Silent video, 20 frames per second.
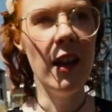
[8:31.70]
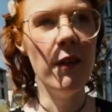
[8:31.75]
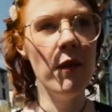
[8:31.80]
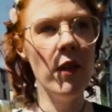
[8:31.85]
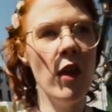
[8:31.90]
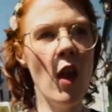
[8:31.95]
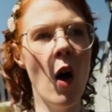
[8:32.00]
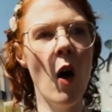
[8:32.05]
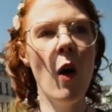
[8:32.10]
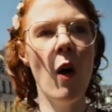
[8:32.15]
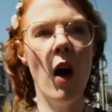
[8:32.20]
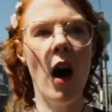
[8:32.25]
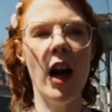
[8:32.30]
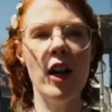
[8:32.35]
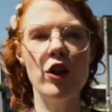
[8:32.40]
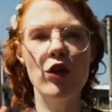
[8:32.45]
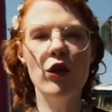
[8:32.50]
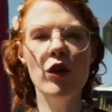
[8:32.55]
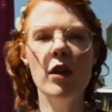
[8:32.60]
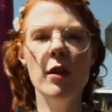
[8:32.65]
even though I
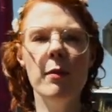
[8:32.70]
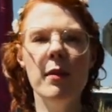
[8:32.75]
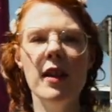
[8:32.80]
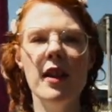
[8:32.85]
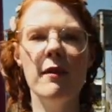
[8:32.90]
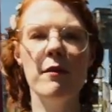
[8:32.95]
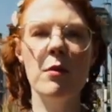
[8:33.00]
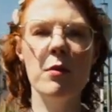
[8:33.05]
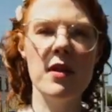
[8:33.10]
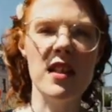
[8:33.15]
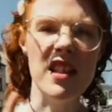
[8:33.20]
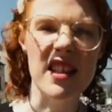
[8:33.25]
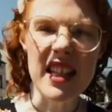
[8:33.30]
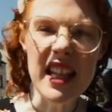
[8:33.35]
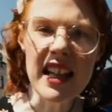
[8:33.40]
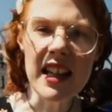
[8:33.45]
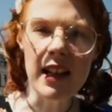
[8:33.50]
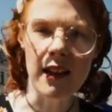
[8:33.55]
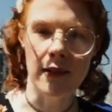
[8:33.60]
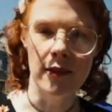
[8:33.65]
truly believe it was a
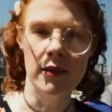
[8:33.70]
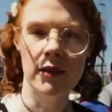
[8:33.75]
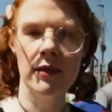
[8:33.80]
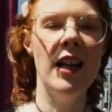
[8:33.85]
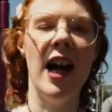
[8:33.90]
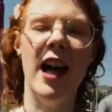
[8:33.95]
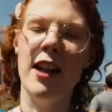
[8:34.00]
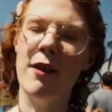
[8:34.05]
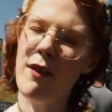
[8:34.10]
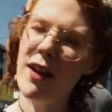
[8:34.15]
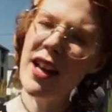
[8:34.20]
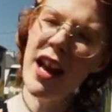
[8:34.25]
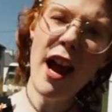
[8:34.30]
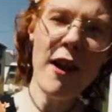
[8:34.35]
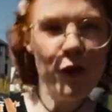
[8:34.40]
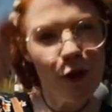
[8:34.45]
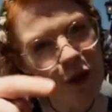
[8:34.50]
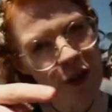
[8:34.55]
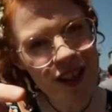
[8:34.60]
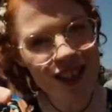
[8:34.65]
seagull. And if I
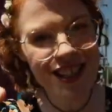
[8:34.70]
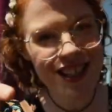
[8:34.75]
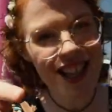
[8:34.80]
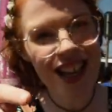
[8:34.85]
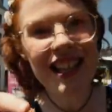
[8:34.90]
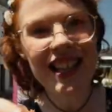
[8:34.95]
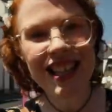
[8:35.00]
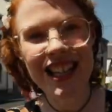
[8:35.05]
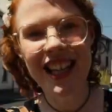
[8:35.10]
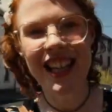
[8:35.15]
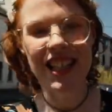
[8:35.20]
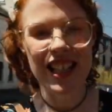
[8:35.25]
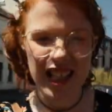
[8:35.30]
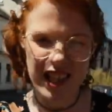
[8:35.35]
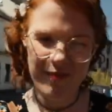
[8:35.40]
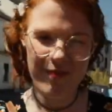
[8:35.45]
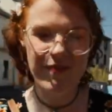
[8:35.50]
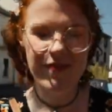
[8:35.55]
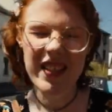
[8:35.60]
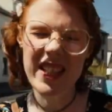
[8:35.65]
ever went into that seagull,
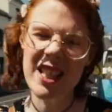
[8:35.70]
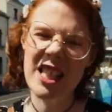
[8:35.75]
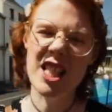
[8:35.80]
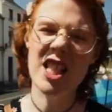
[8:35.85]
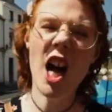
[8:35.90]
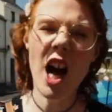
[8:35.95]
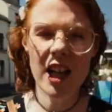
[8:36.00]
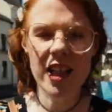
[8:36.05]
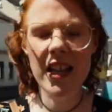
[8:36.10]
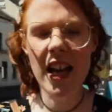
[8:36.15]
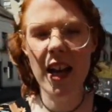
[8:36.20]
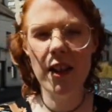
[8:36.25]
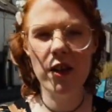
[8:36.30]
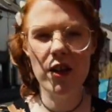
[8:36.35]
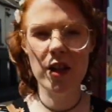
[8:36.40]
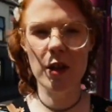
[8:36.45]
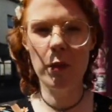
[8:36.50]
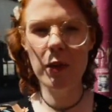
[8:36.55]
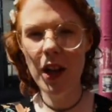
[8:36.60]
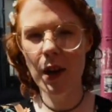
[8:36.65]
he's not dead
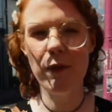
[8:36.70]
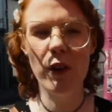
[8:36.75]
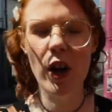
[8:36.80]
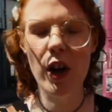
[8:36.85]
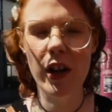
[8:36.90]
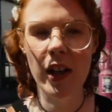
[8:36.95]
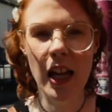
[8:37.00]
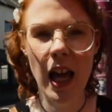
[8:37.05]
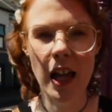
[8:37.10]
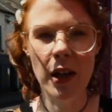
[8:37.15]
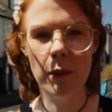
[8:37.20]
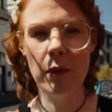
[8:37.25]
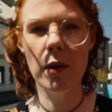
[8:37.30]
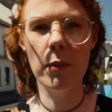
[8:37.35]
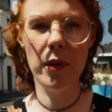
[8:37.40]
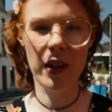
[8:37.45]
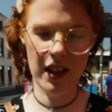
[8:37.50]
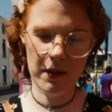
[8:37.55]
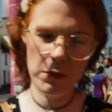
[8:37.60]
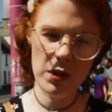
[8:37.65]
because I would never hurt an animal,
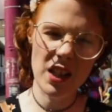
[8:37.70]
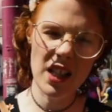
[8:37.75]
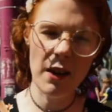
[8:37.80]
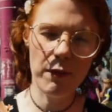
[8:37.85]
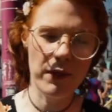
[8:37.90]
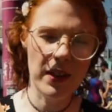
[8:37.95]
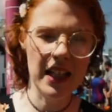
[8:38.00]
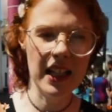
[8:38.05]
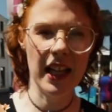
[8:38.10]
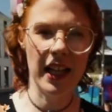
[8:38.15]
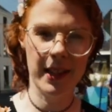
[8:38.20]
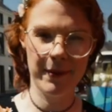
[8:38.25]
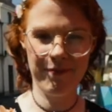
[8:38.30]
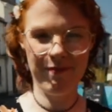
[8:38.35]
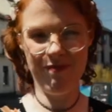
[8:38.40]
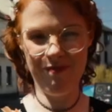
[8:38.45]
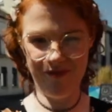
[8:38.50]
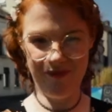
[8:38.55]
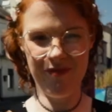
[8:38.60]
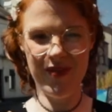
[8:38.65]
but I would definitely like
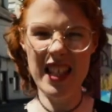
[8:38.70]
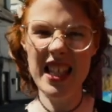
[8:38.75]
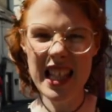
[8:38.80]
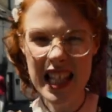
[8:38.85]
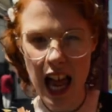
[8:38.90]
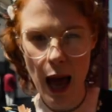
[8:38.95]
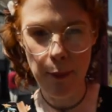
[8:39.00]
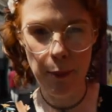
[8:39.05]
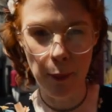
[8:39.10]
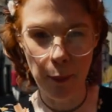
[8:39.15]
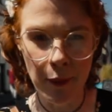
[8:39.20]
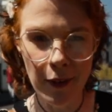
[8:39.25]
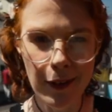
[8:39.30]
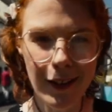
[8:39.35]
slap him.